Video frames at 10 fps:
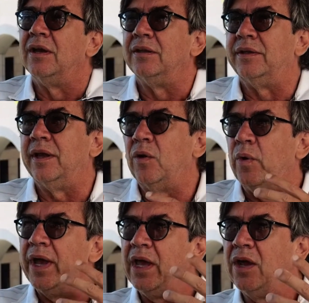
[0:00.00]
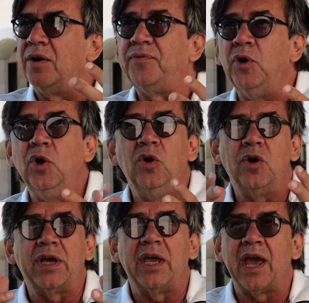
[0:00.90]
their way of
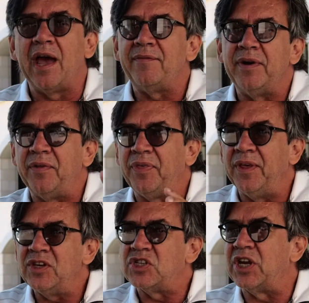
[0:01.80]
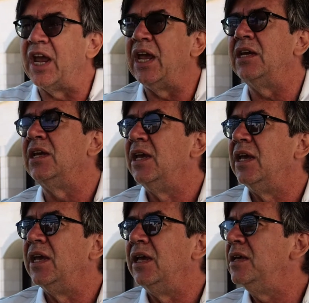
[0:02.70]
looking everything change
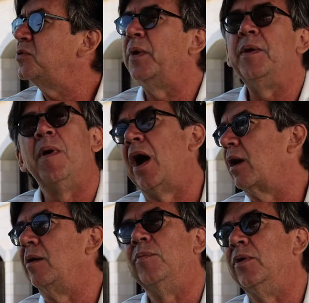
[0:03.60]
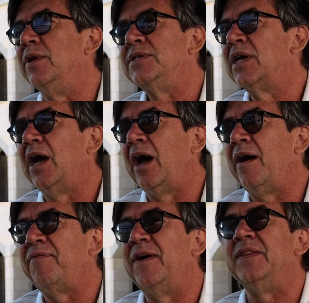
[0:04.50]
is remarkable. It's a, a
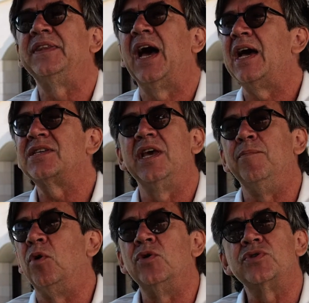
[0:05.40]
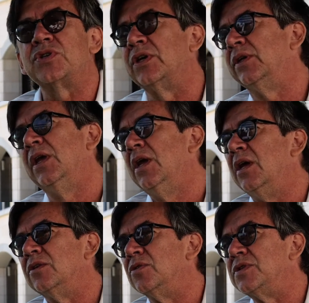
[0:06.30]
fantastic emotion
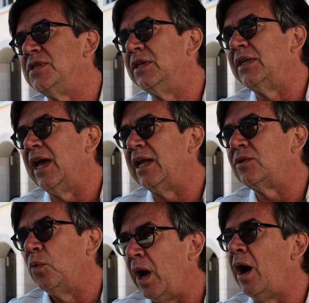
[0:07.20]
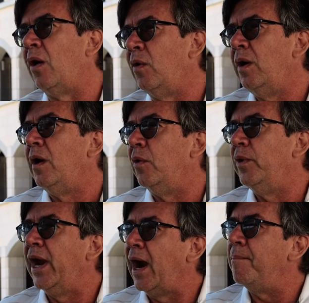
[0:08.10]
to see that well
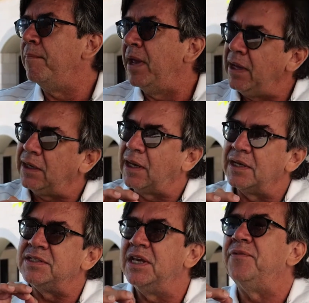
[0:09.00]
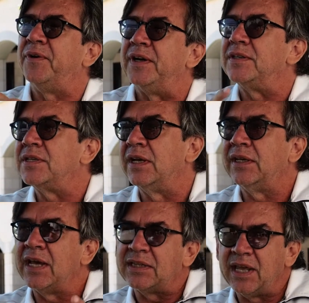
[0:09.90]
we are making a difference. And
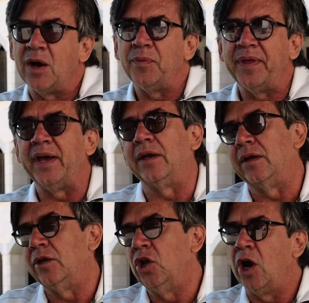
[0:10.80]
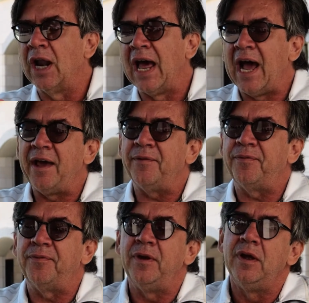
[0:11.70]
I tell them, your life
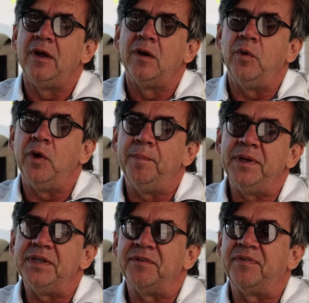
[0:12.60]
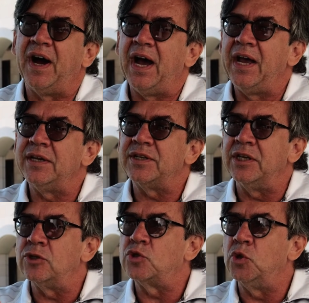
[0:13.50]
will be divided
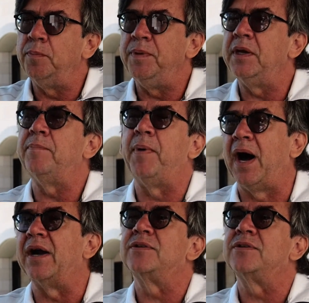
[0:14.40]
in two big parts,